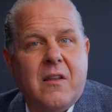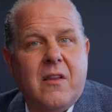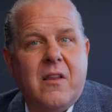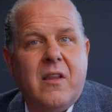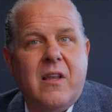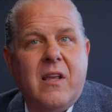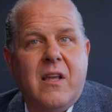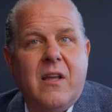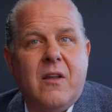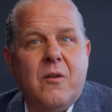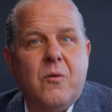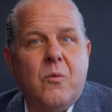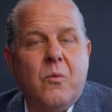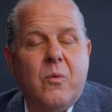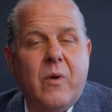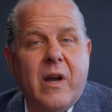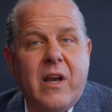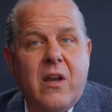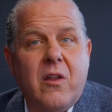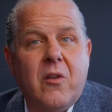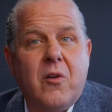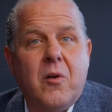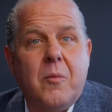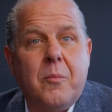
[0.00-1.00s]
the
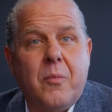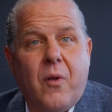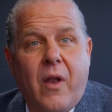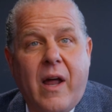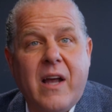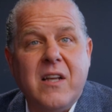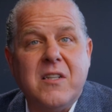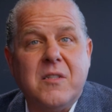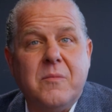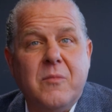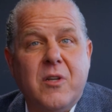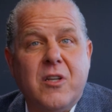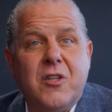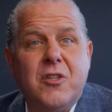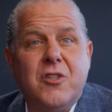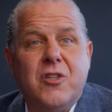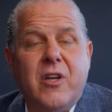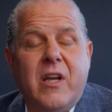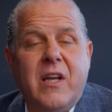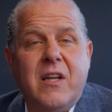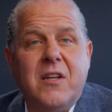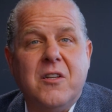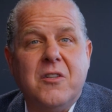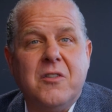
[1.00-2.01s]
regular plasma
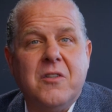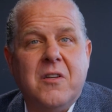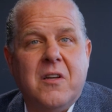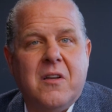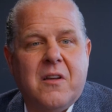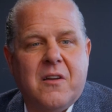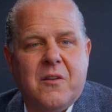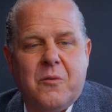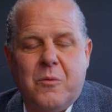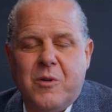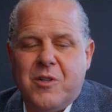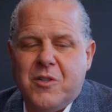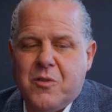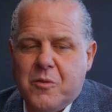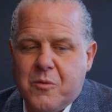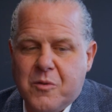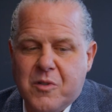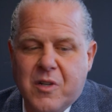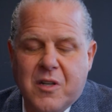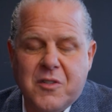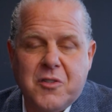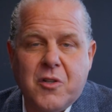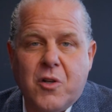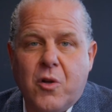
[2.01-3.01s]
exchange, which
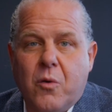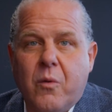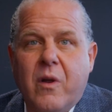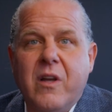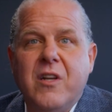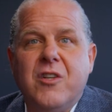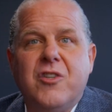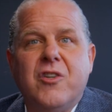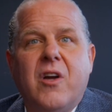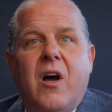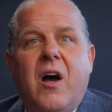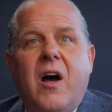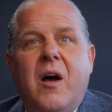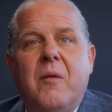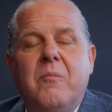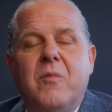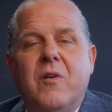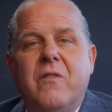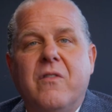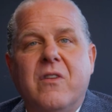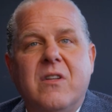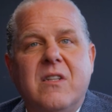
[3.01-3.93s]
does a great job of the